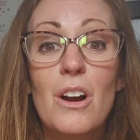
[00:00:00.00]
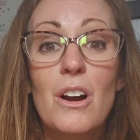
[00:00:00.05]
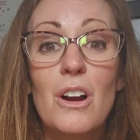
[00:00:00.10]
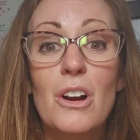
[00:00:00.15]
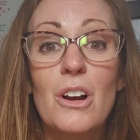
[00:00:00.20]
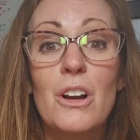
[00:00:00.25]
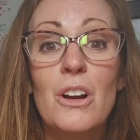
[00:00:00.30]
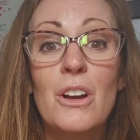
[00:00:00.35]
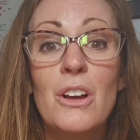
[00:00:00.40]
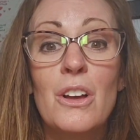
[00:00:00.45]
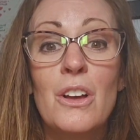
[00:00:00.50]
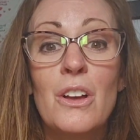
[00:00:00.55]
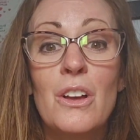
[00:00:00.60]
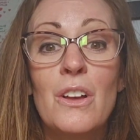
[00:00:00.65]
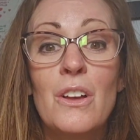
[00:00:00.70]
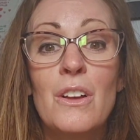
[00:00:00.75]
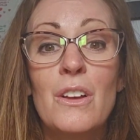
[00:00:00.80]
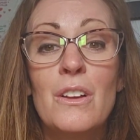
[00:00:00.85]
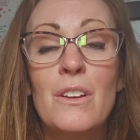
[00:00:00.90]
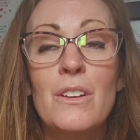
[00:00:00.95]
are
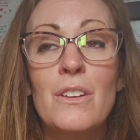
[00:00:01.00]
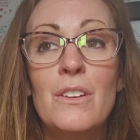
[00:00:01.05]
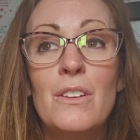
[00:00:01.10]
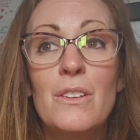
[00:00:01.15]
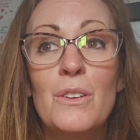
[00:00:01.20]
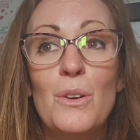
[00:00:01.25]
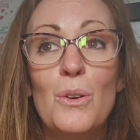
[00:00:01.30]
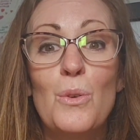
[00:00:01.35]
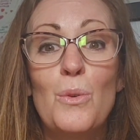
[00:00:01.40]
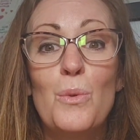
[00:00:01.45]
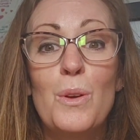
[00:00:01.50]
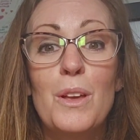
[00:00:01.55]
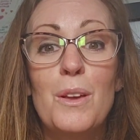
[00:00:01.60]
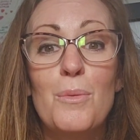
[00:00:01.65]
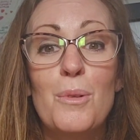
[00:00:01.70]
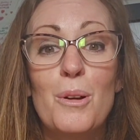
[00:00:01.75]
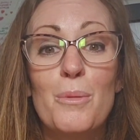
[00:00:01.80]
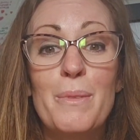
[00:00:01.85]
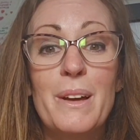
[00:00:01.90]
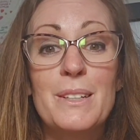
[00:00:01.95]
who we
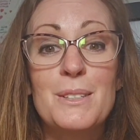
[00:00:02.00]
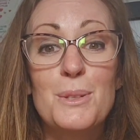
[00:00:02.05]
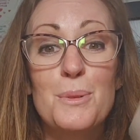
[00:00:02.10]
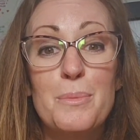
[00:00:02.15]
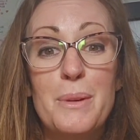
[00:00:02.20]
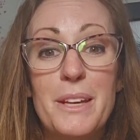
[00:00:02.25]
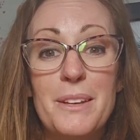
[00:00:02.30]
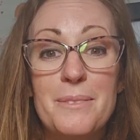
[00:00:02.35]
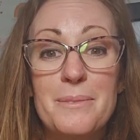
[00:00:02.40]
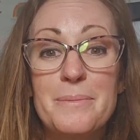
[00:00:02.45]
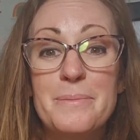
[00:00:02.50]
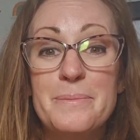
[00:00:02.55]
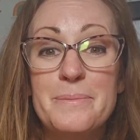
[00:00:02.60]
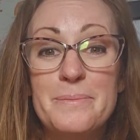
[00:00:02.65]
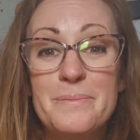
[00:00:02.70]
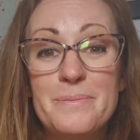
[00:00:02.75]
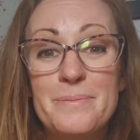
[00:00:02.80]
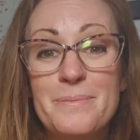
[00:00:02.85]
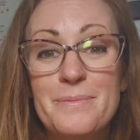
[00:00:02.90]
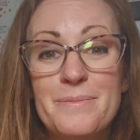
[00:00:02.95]
were meant to be.
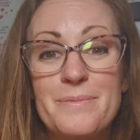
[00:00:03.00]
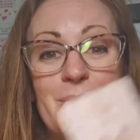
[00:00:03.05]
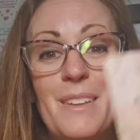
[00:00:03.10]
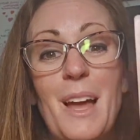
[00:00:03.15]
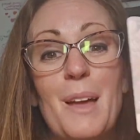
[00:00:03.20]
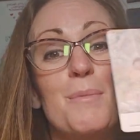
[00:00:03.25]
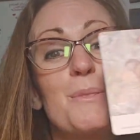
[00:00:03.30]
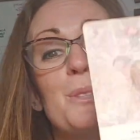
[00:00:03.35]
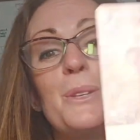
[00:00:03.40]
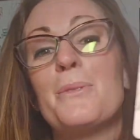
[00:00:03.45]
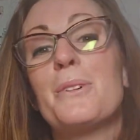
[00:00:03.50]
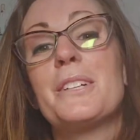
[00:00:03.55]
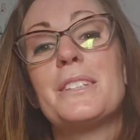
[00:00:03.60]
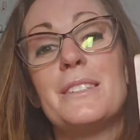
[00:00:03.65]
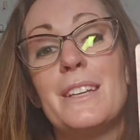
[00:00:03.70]
I'm so